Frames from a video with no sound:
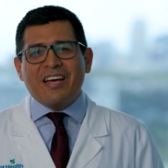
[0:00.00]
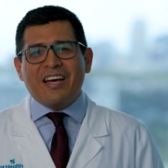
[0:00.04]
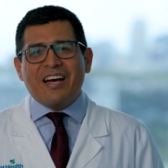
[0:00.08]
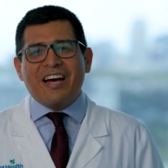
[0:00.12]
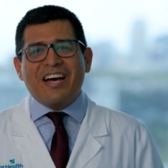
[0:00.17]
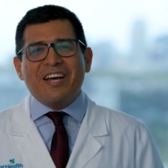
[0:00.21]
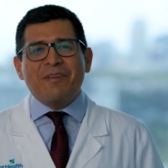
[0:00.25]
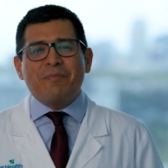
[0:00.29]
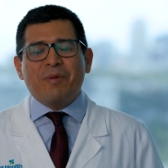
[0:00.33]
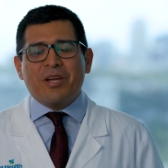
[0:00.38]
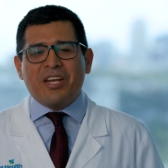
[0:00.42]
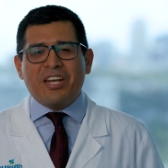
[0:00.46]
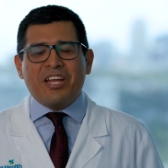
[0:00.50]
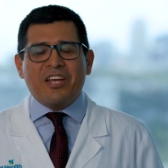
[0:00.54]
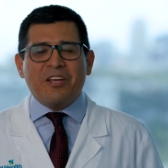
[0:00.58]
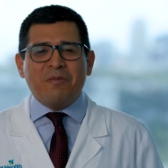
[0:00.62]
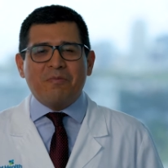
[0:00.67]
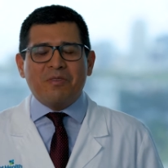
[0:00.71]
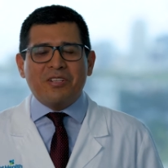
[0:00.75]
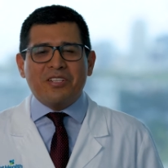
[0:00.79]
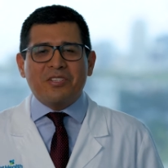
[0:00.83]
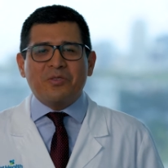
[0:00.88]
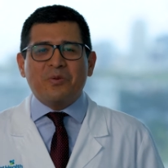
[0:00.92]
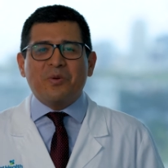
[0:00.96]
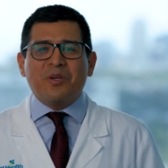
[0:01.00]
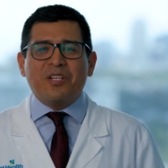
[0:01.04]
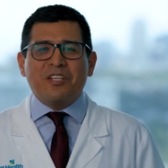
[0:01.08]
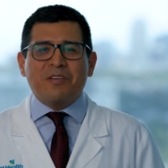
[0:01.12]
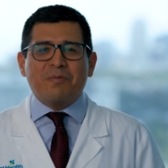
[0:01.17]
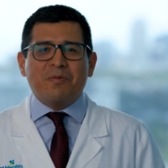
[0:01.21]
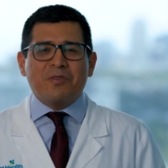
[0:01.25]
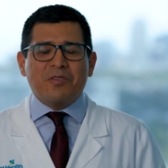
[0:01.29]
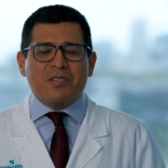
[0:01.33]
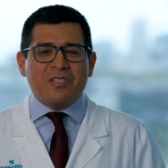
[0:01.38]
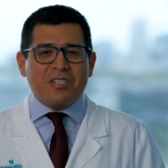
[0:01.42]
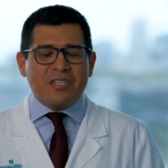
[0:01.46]
Hi, my name is
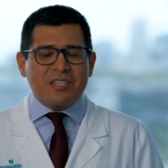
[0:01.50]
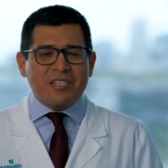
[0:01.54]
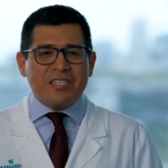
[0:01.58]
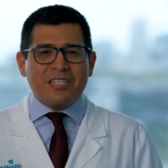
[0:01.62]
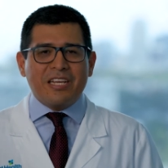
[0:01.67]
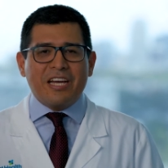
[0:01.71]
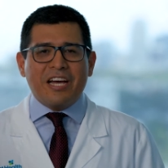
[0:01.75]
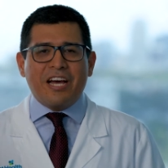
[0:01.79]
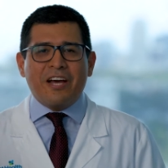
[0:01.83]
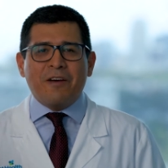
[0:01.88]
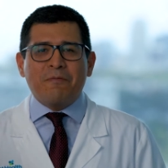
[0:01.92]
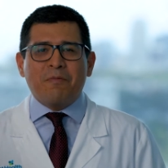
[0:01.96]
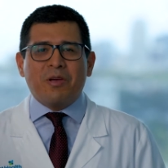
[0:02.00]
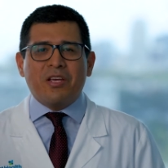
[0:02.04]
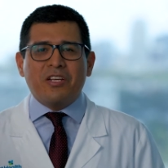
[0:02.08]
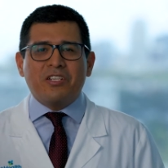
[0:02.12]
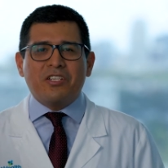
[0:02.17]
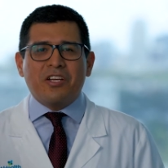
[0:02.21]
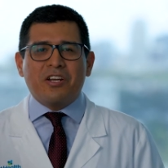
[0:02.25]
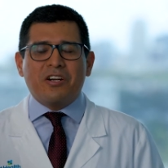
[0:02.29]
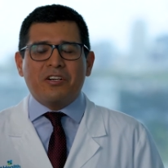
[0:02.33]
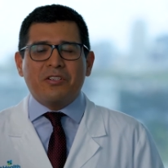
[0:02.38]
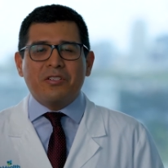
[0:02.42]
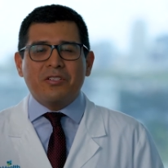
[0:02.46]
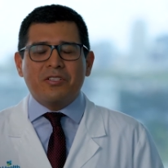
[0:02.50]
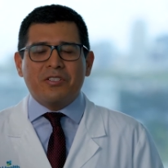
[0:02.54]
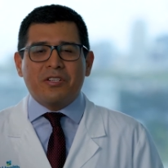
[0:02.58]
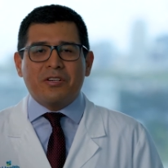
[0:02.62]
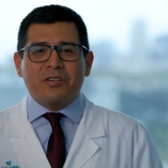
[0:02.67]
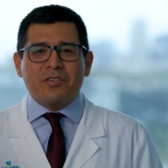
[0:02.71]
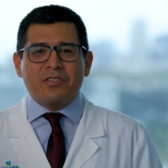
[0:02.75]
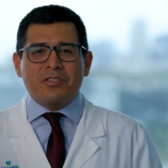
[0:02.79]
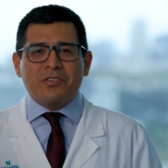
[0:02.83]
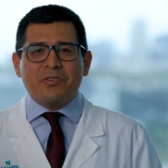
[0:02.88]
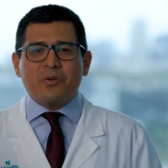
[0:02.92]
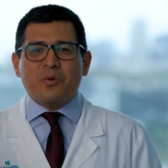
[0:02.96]
Willy Bustinza. I'm a general
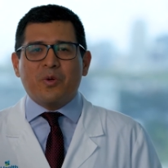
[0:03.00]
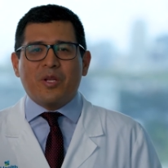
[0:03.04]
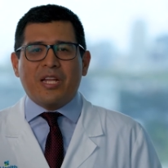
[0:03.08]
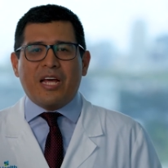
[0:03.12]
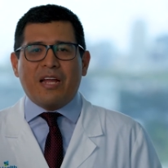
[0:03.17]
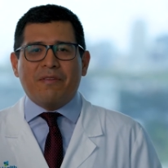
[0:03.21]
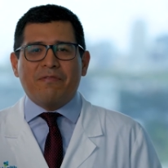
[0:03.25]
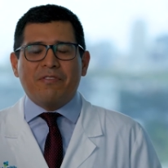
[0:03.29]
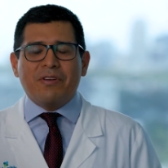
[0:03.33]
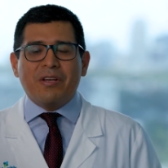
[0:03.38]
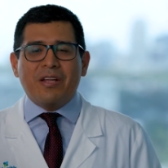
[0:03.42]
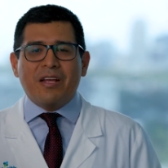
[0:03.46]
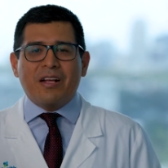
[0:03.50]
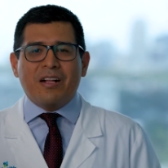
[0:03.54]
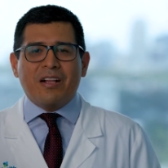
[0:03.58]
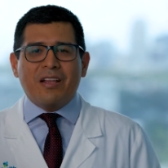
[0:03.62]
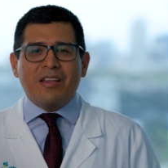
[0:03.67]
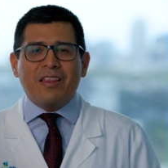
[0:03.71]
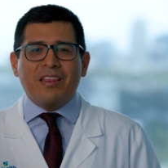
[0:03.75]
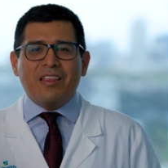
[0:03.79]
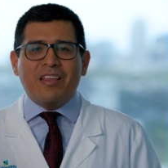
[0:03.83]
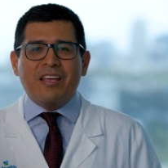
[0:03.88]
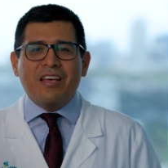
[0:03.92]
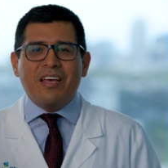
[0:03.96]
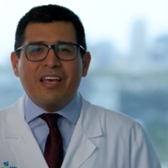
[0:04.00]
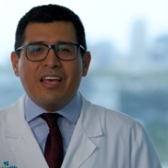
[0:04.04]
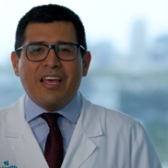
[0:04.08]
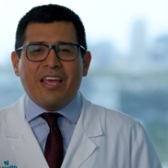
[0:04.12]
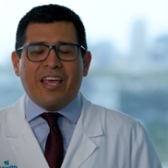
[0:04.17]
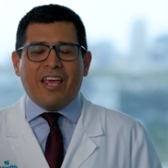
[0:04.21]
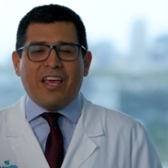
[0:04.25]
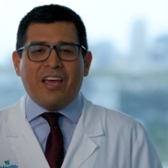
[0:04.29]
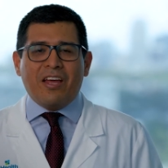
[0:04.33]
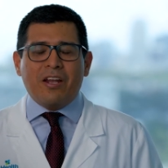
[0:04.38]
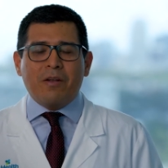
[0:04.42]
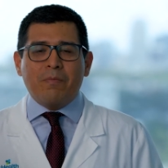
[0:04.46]
surgeon with AdventHealth,
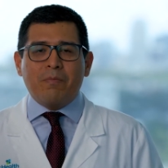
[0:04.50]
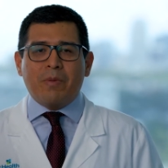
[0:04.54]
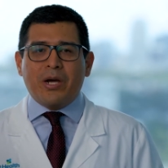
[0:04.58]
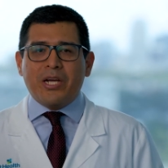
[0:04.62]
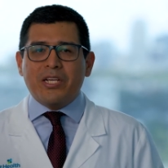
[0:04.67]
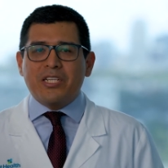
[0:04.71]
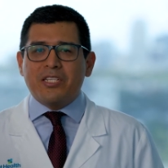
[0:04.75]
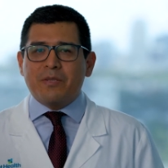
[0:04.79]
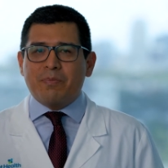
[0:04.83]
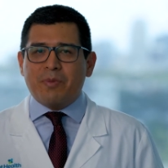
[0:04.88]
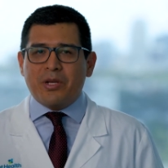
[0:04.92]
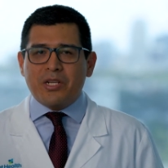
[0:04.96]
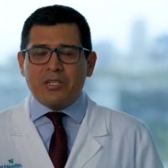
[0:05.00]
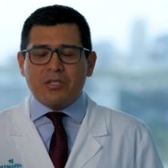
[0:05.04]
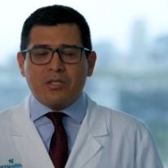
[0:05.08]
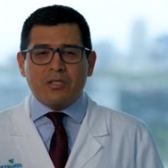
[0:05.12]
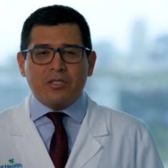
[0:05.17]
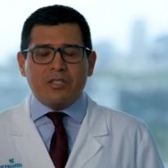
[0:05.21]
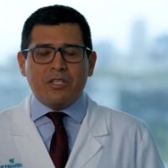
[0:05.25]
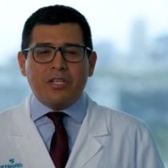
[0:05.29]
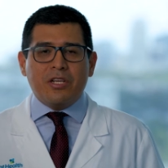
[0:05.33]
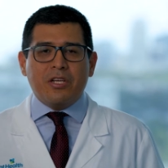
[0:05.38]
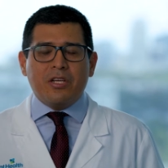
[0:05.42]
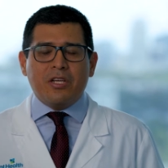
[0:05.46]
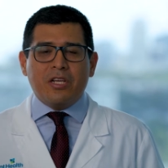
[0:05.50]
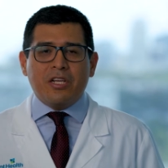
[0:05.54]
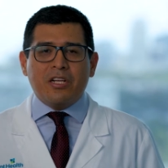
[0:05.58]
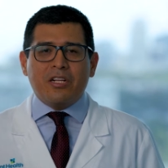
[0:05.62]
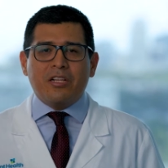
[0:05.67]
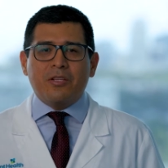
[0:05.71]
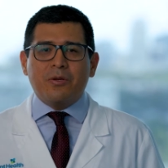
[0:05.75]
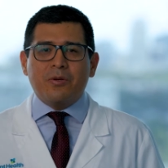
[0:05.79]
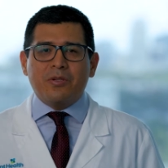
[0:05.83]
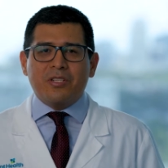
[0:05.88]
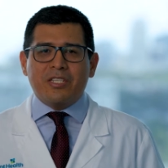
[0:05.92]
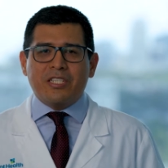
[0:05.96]
and my specialty
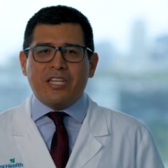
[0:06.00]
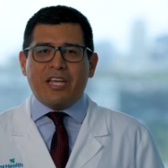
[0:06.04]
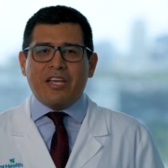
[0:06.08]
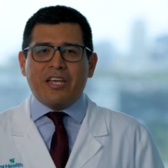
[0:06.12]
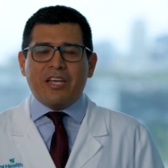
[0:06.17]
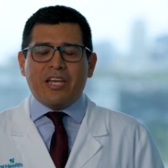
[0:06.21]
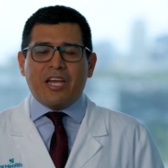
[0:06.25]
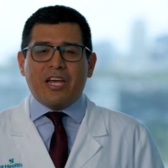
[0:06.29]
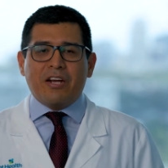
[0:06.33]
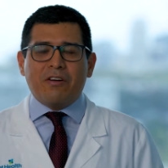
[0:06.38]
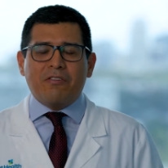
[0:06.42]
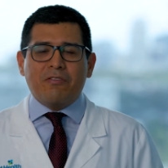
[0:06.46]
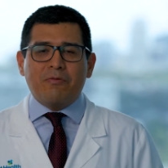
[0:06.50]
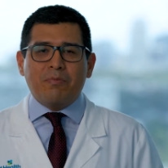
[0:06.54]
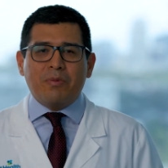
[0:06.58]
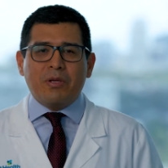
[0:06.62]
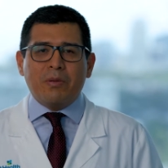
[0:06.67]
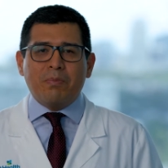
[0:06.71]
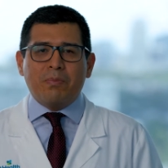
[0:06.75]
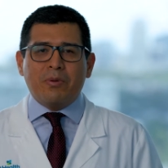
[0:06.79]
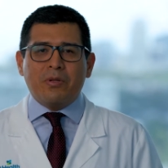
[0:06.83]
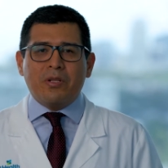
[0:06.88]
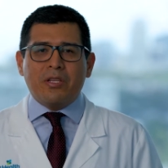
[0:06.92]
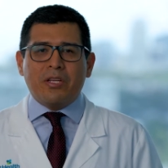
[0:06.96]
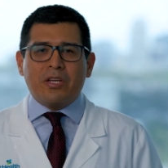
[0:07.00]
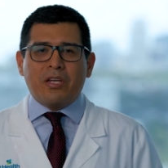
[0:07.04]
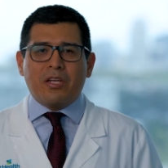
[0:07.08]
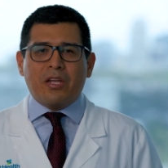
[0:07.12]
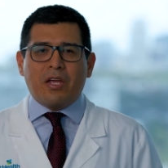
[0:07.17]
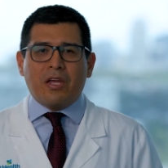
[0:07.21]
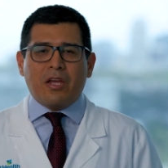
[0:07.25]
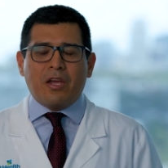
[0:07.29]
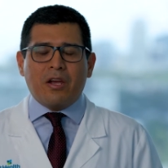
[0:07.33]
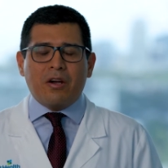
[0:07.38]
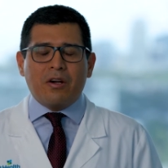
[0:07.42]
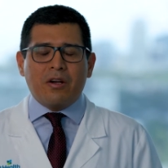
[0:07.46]
includes taking care of people in
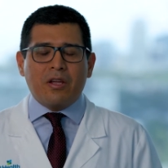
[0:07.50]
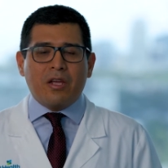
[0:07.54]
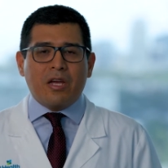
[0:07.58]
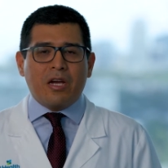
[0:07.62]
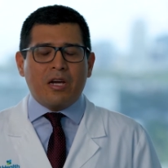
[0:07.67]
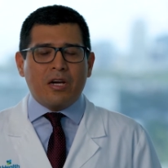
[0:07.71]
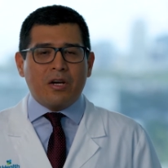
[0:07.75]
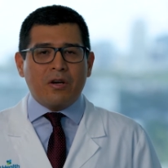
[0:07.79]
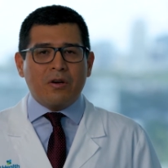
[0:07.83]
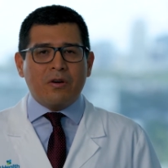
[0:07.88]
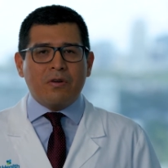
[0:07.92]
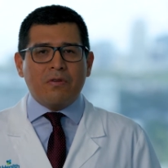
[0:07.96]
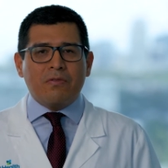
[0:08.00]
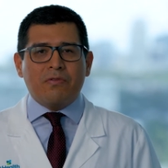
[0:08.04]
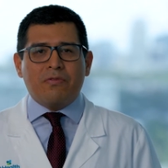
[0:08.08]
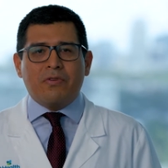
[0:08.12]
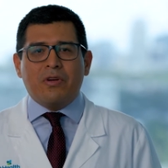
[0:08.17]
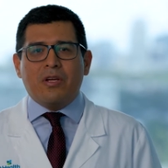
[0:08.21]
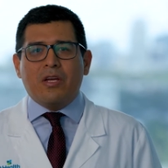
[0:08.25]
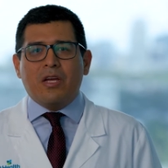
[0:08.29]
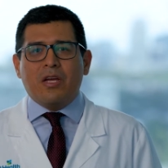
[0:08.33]
the area of